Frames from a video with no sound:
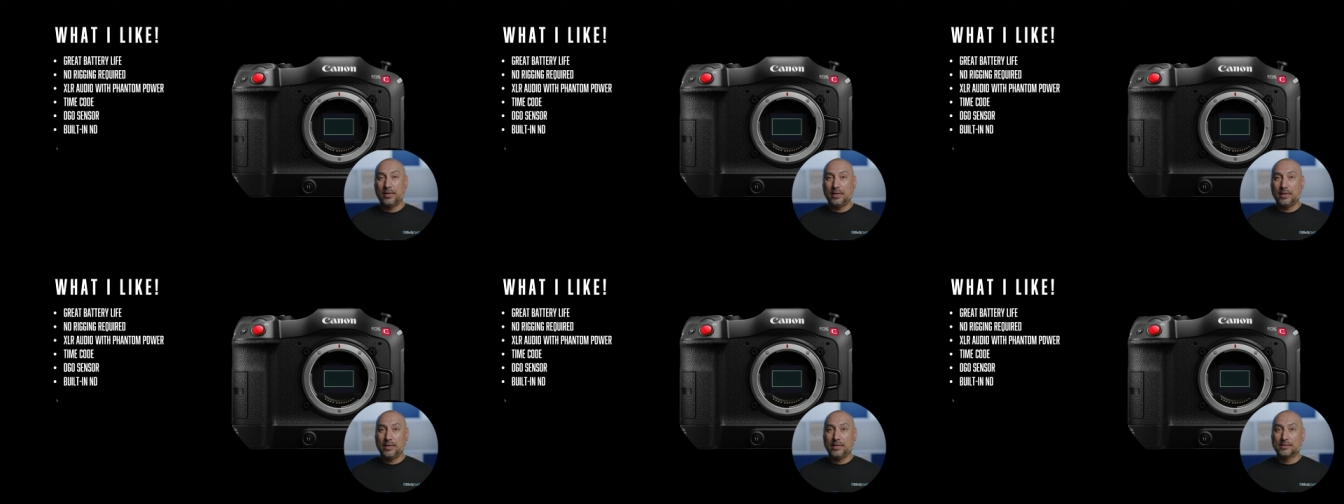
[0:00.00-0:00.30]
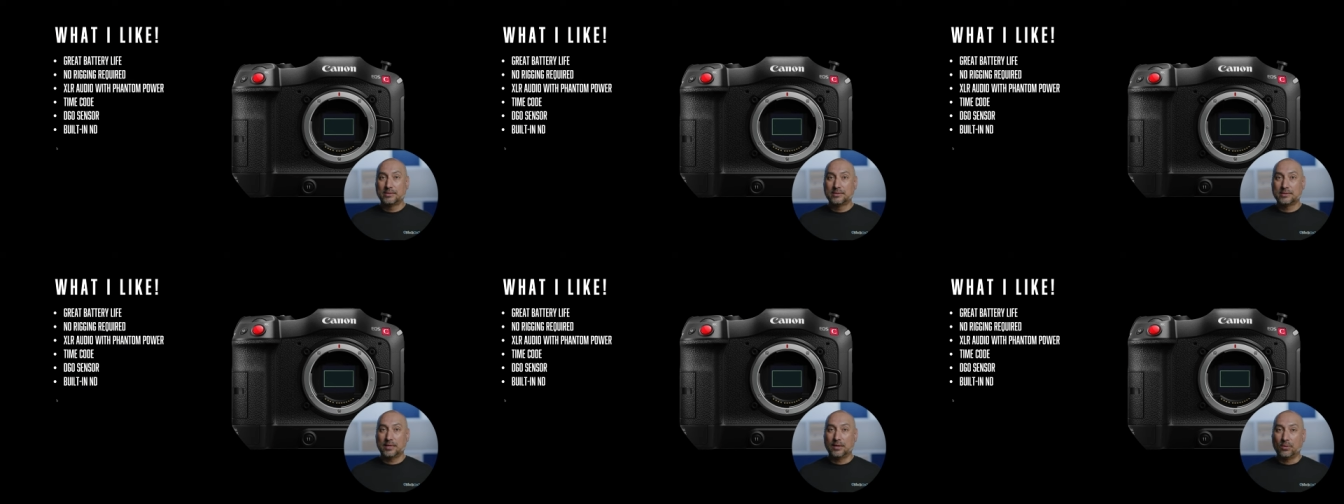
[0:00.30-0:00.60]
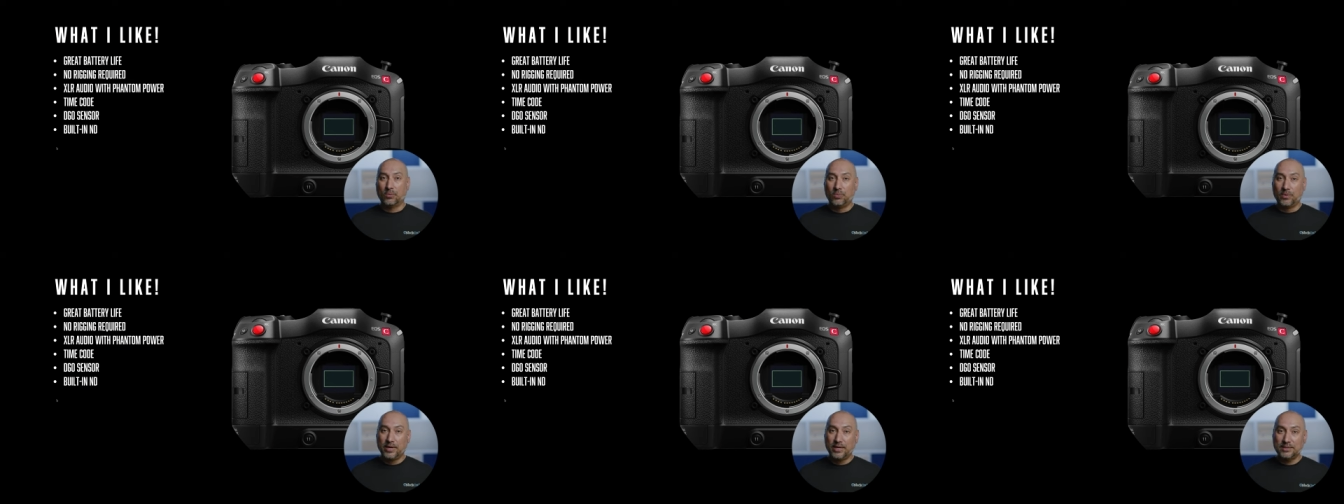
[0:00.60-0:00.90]
is
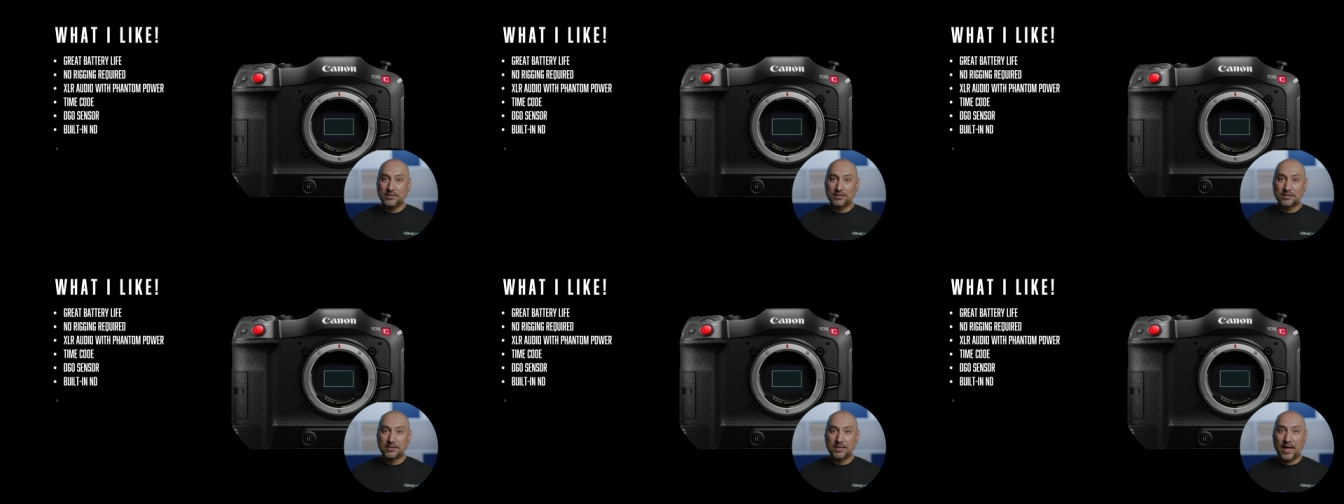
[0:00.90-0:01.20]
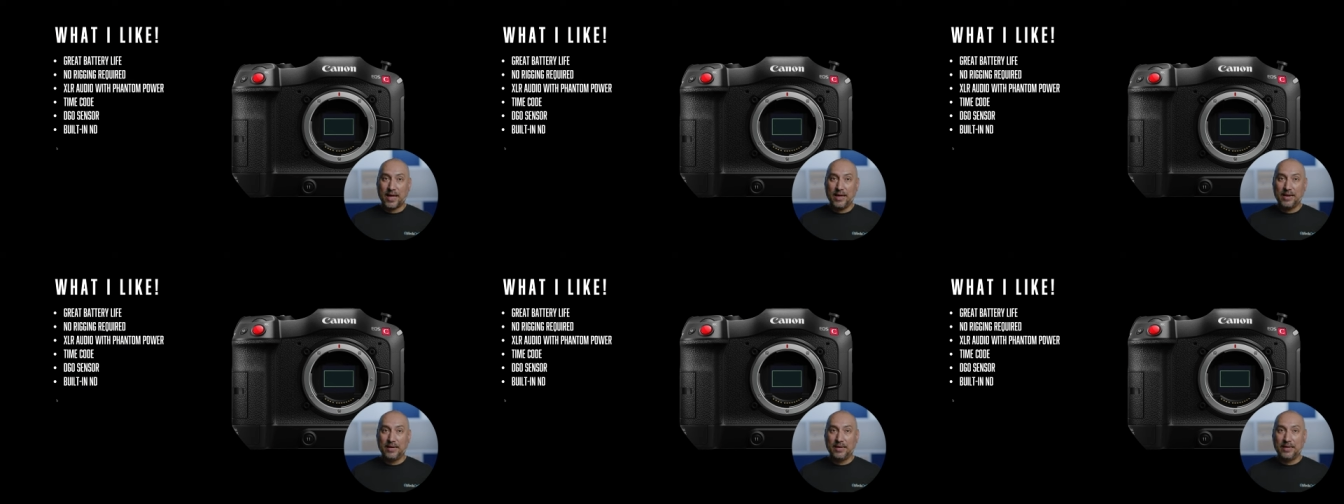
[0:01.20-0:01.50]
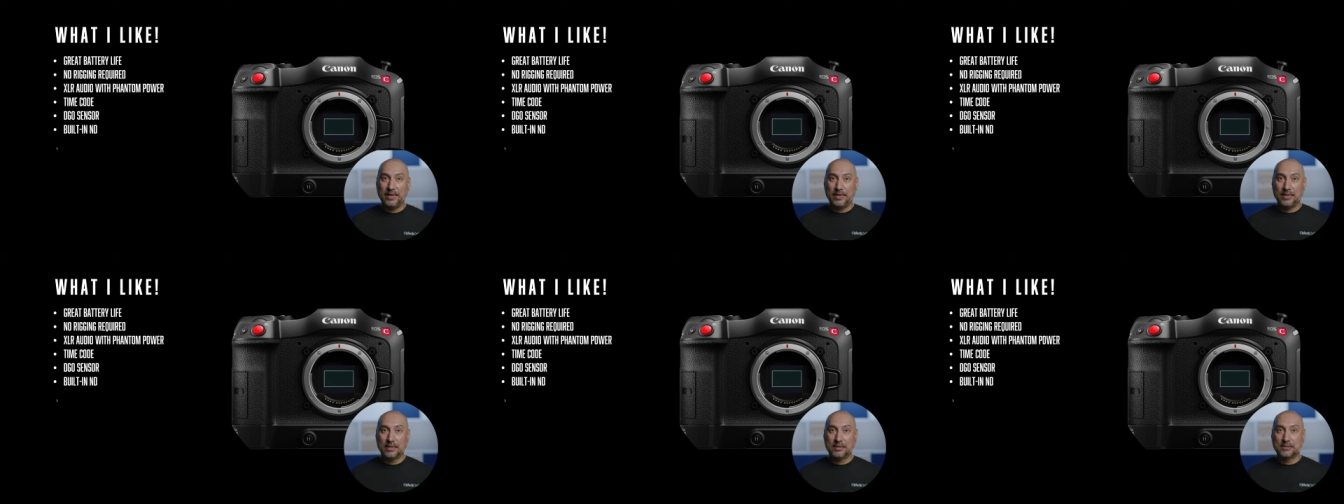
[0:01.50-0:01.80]
a risk that
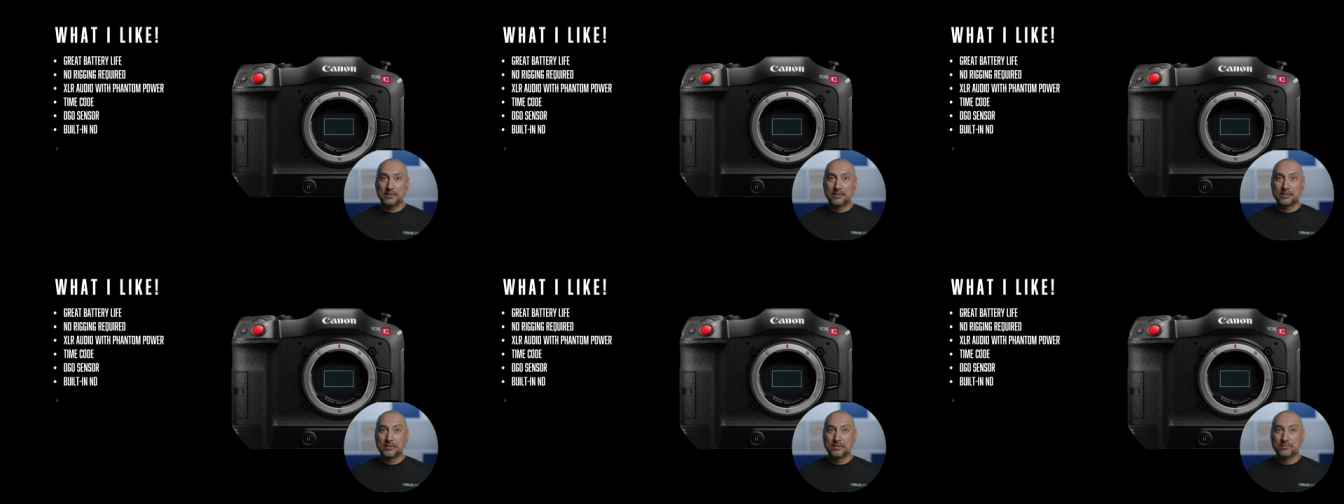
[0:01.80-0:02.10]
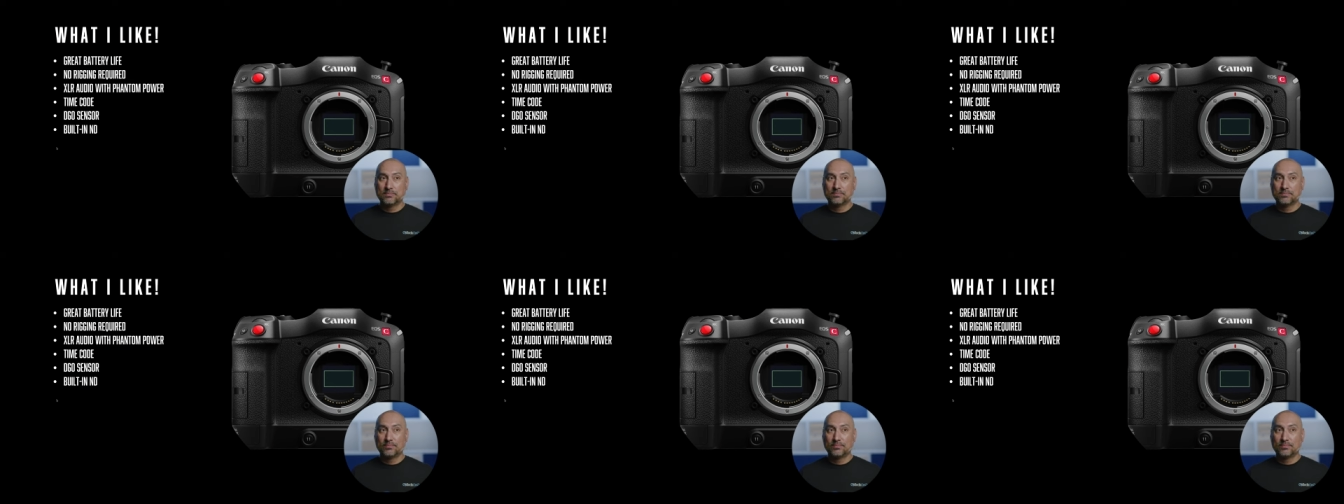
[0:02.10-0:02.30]
is,